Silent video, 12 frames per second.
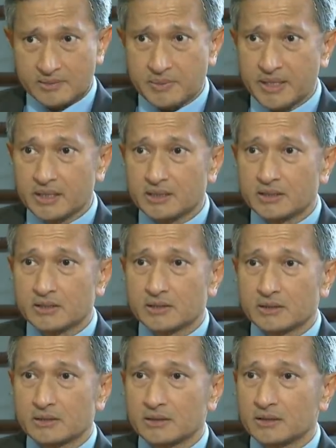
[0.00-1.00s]

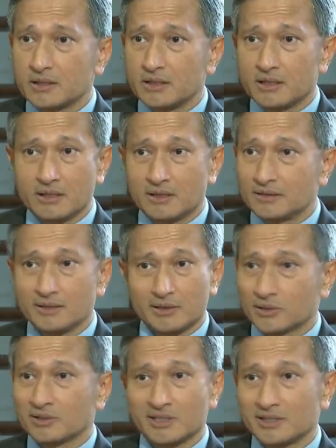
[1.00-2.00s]
space, uh, the
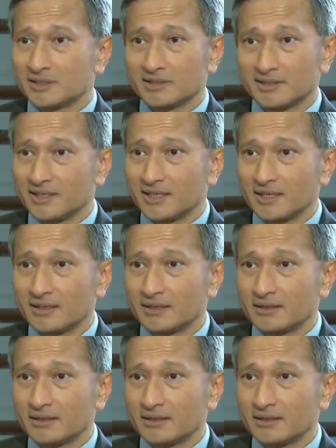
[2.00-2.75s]
shortage is there.